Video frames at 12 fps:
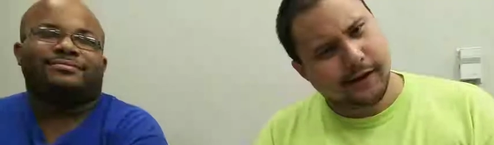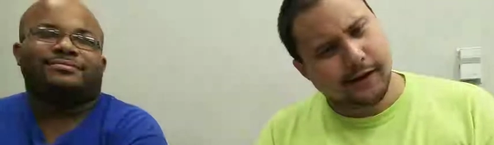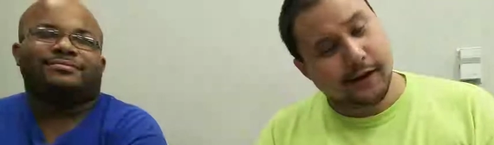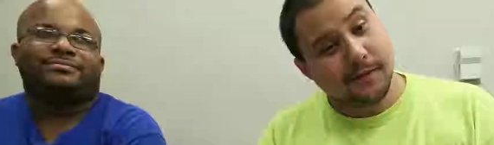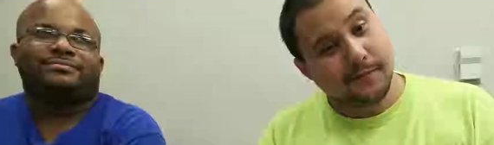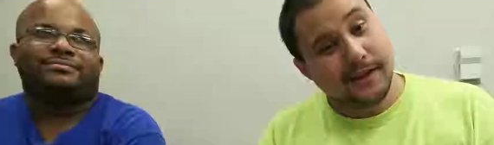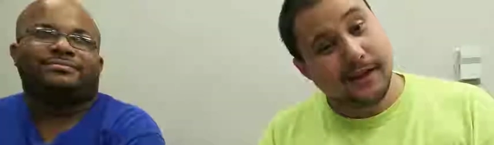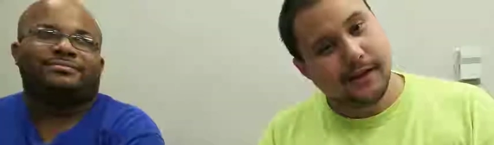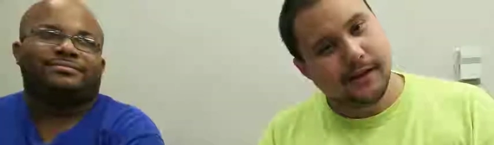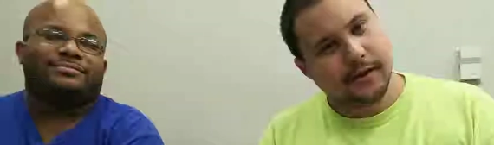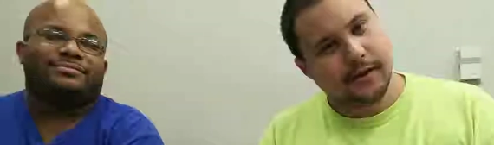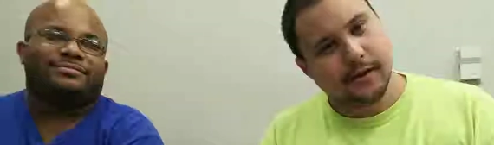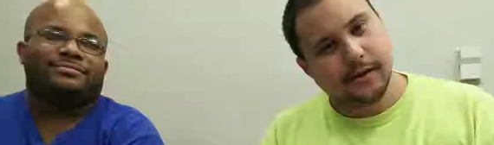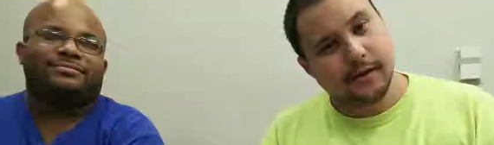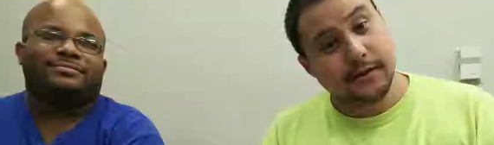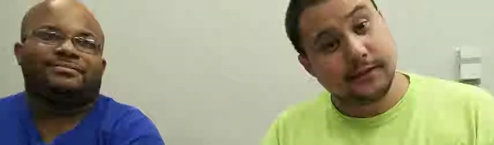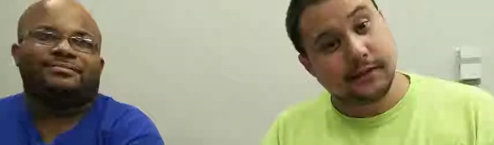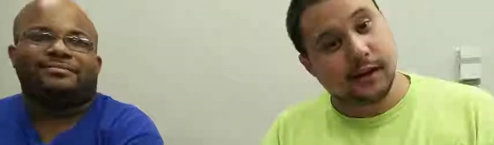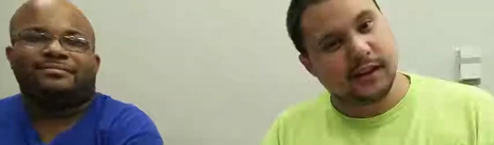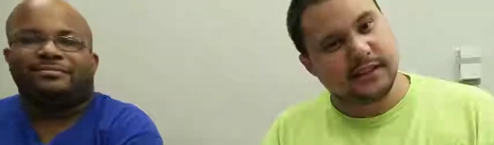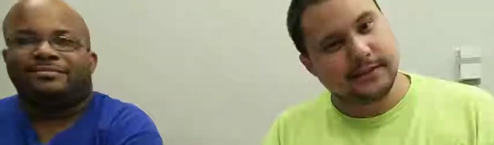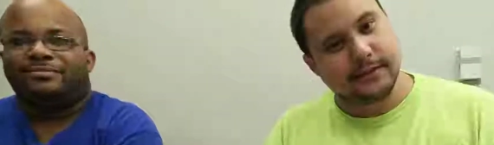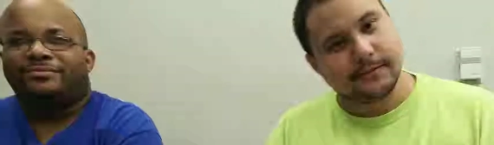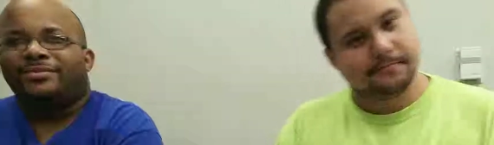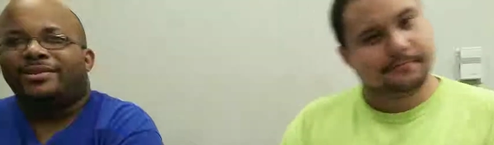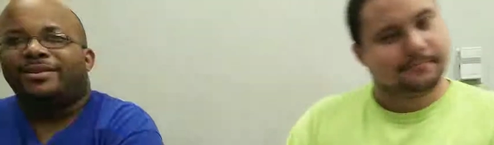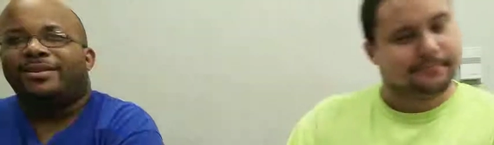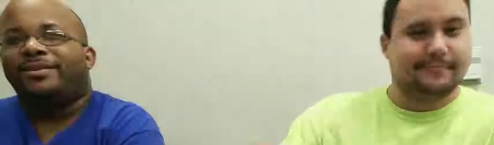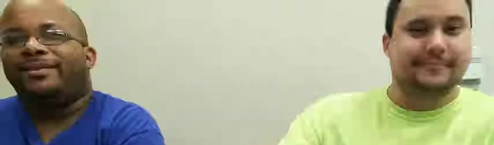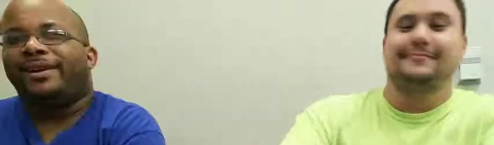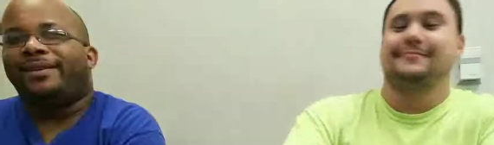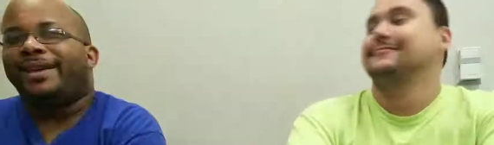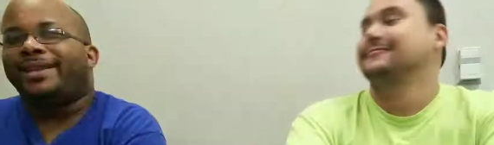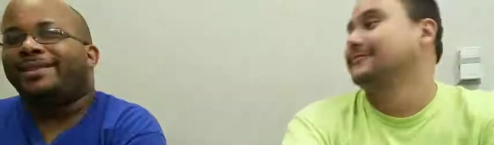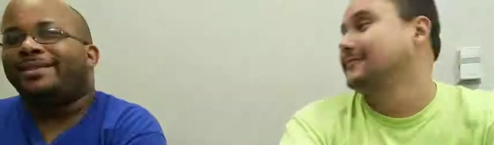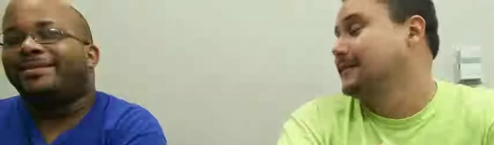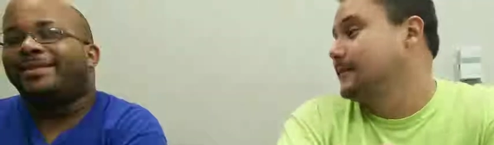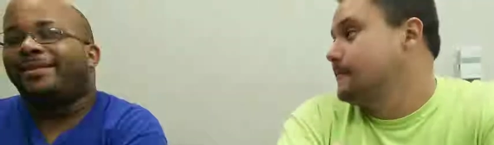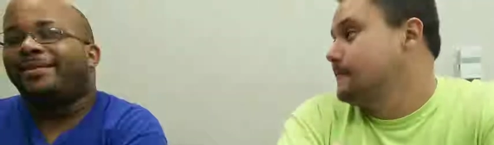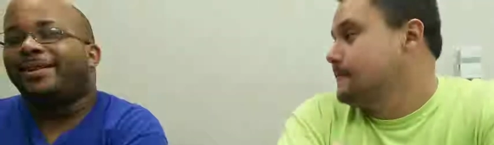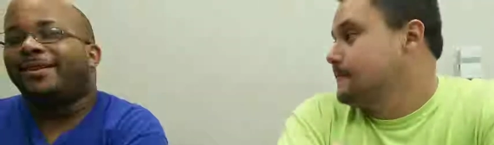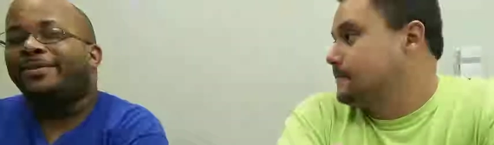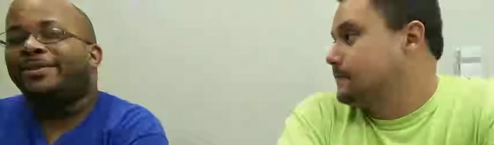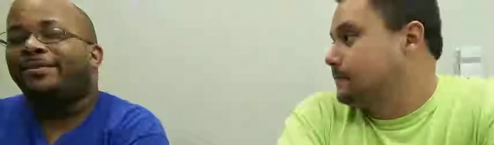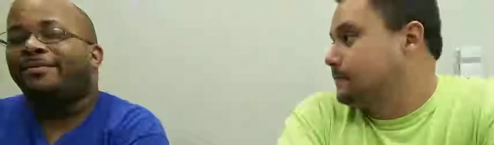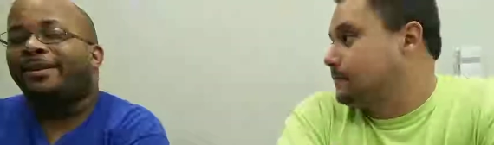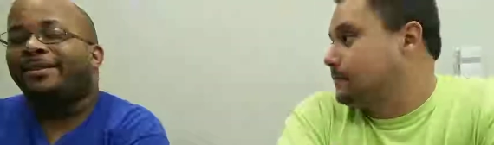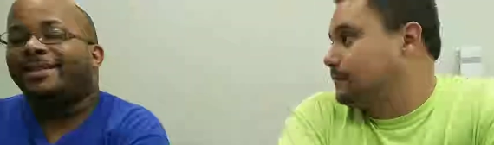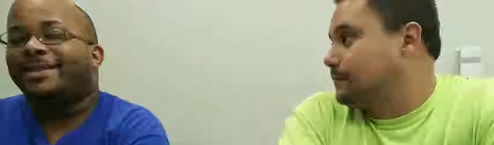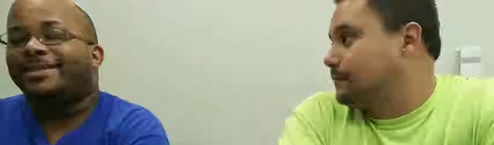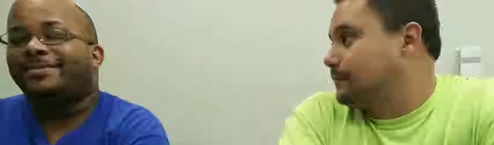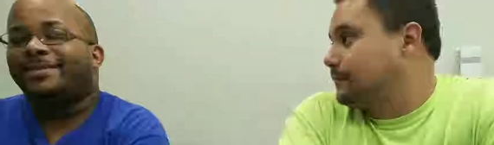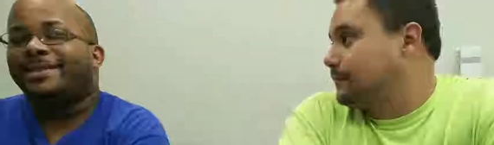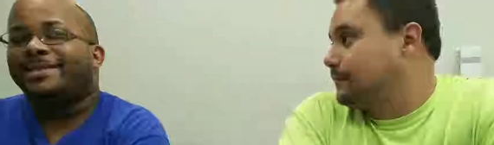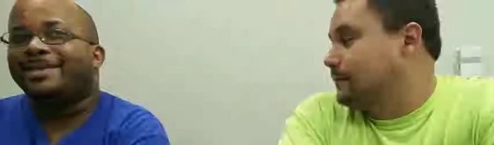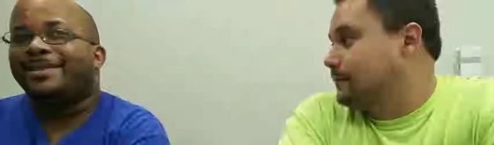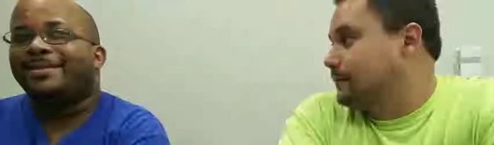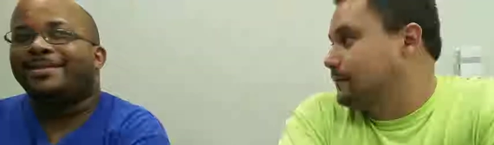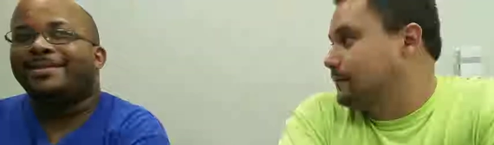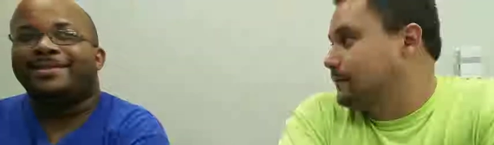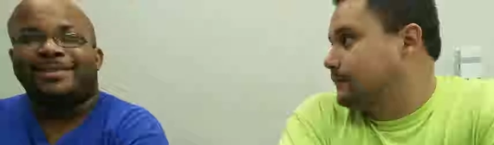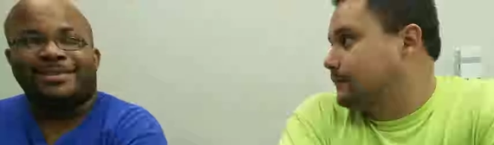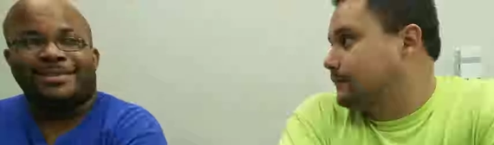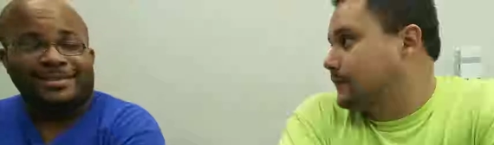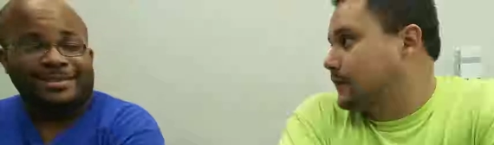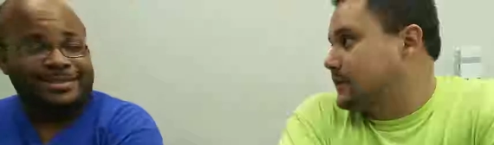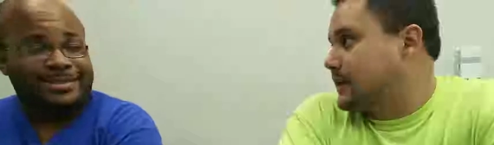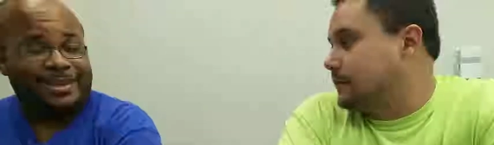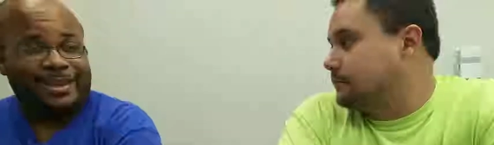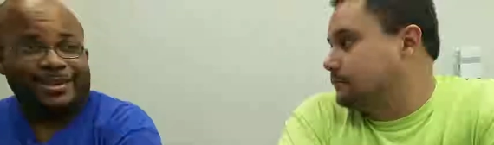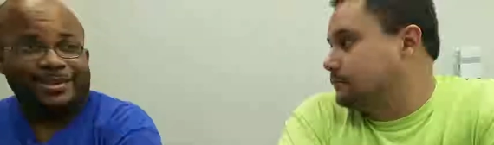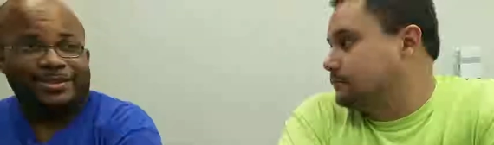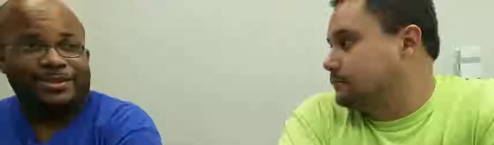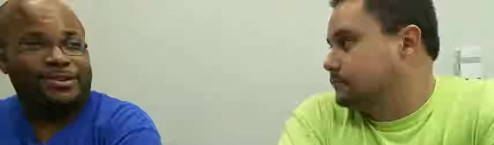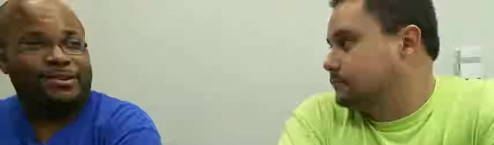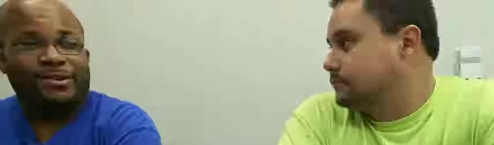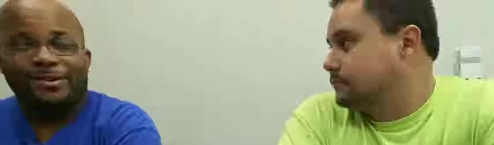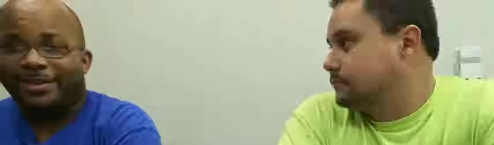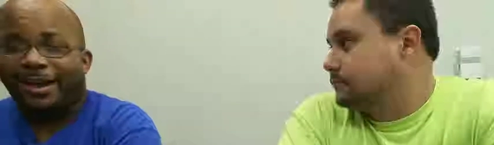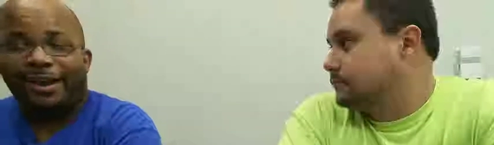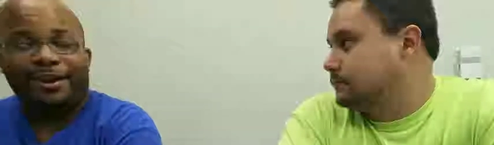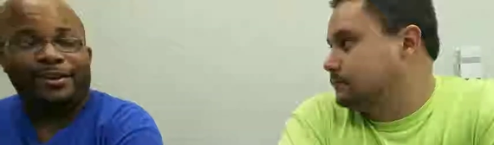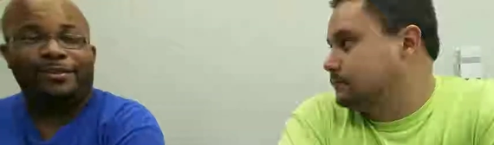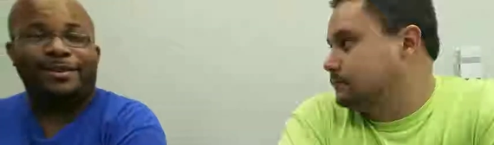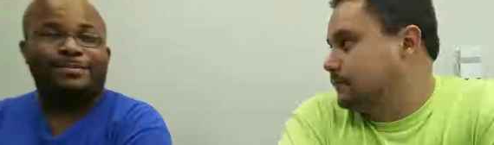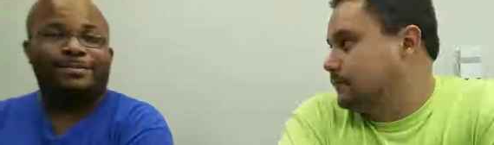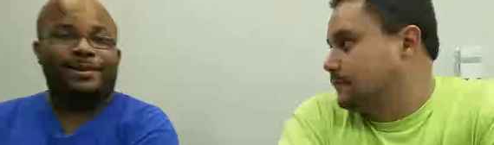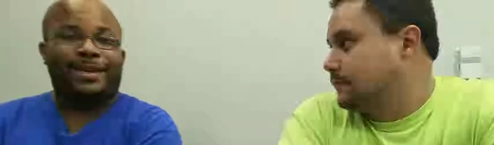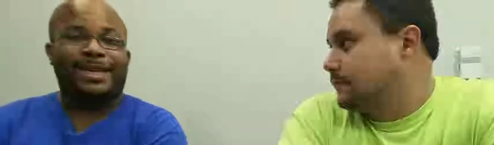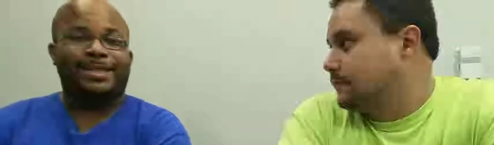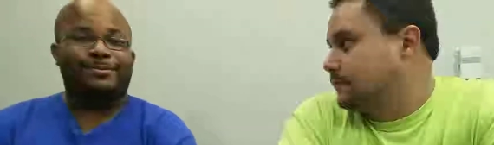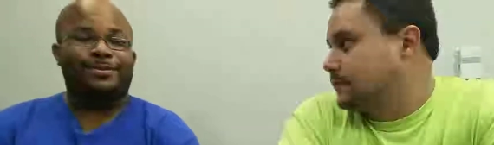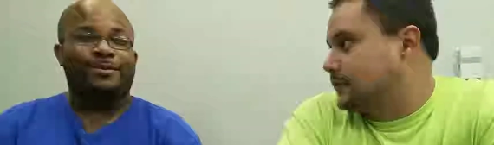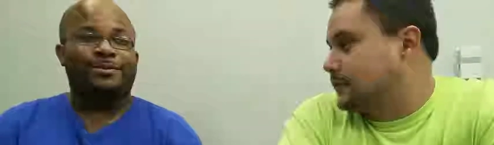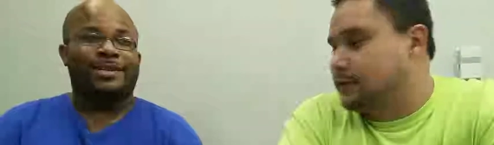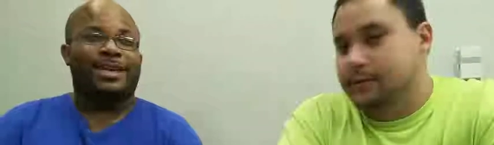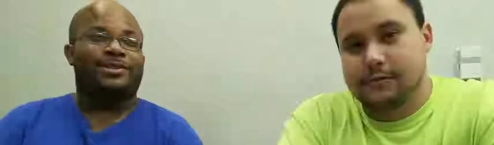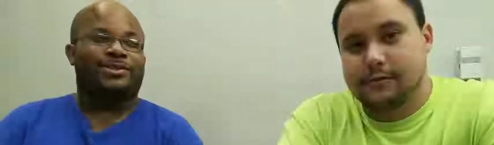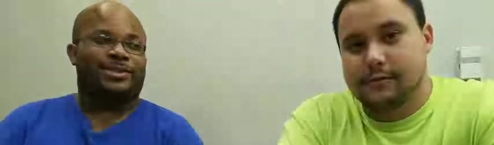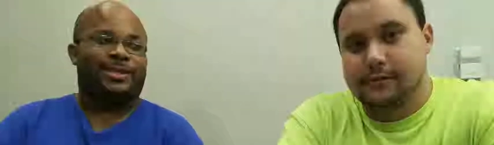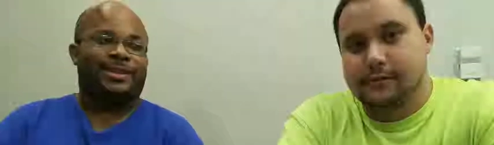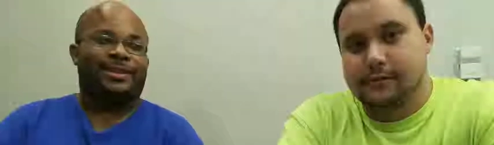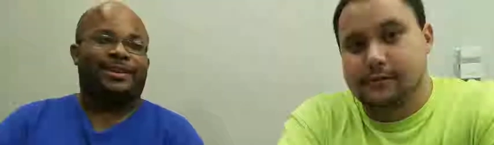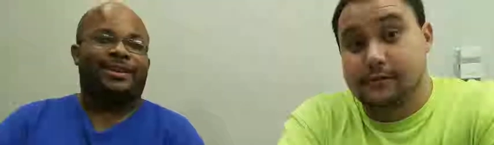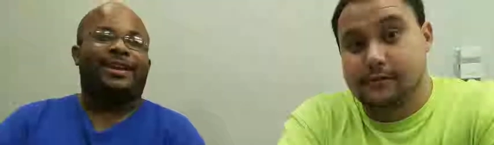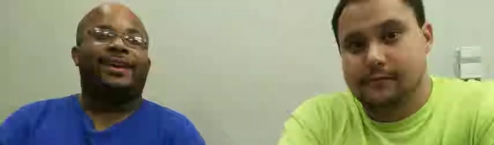Speaker 1: Color me interested. Oh, I like.
Speaker 2: I want everyone to know about this one. This is gonna. What's that? Because you don't know, y'all don't know this, but guess what? Who's interested